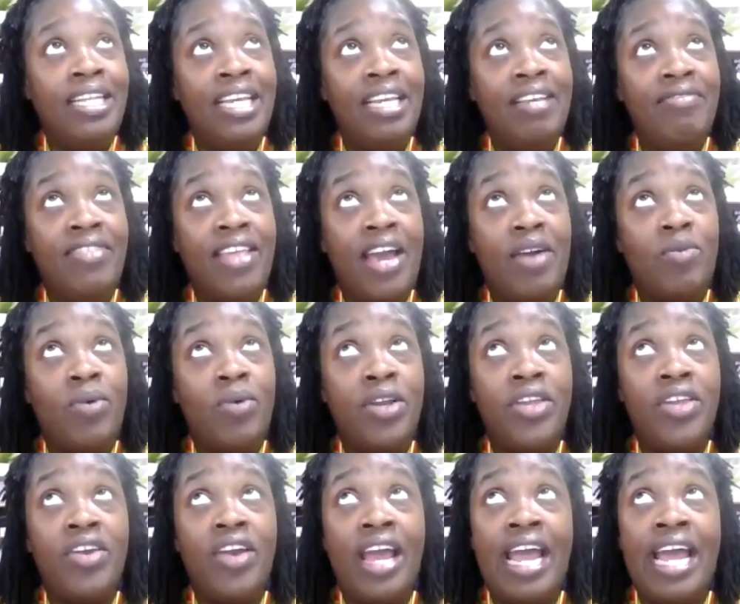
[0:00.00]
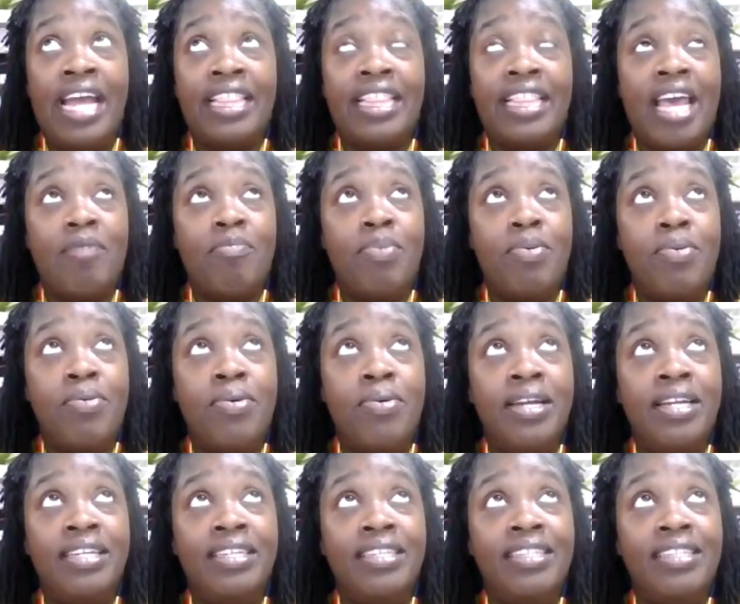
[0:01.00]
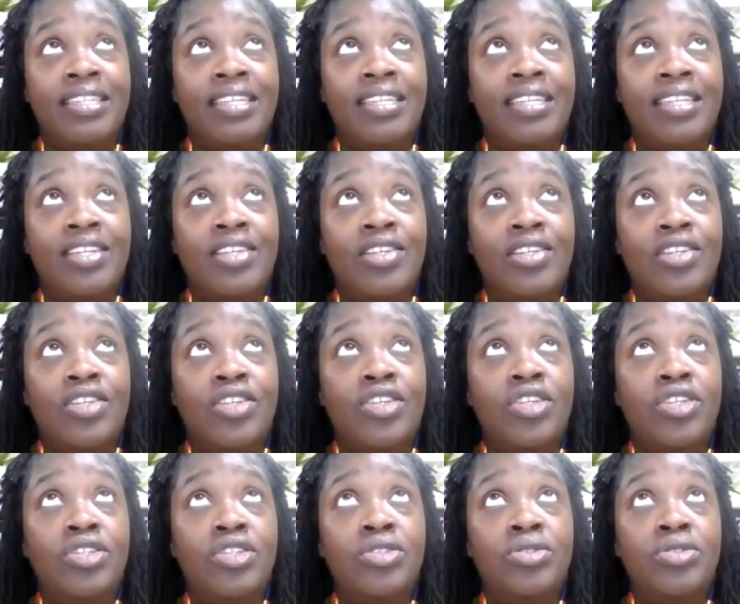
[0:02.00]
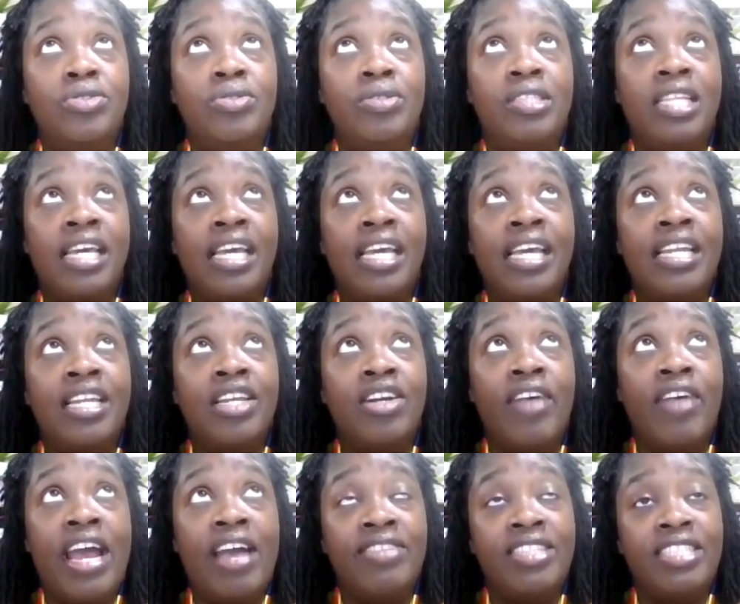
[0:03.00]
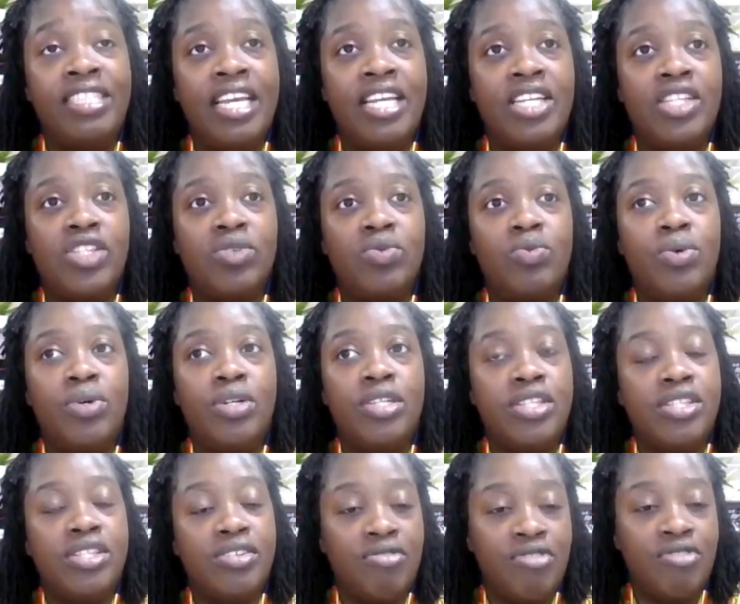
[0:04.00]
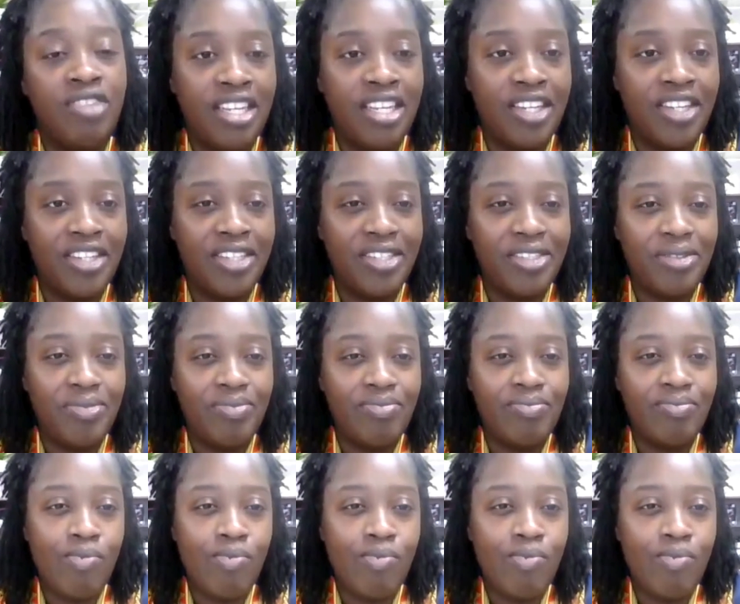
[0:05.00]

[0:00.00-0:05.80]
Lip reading: believe that when you're at that point, you then gravitate towards surrender,